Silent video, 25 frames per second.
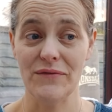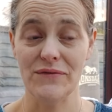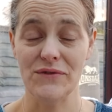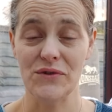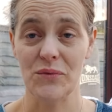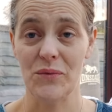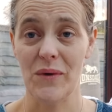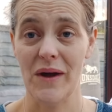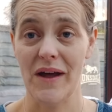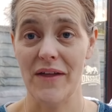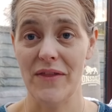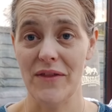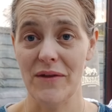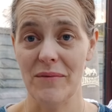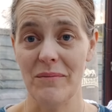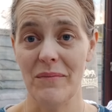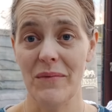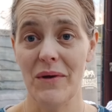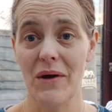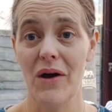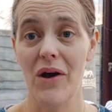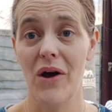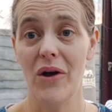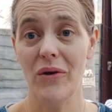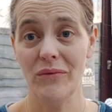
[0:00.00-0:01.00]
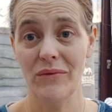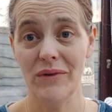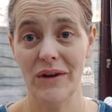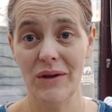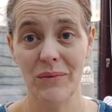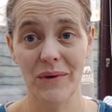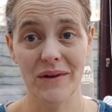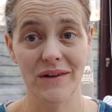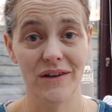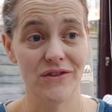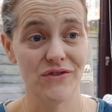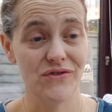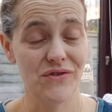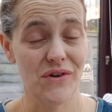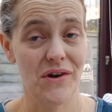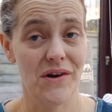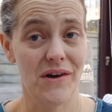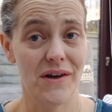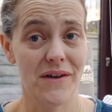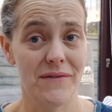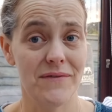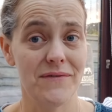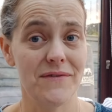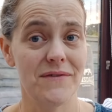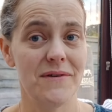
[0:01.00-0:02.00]
to wear them only when I
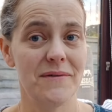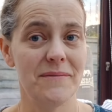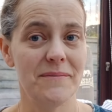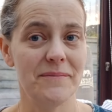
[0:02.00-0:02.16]
drive.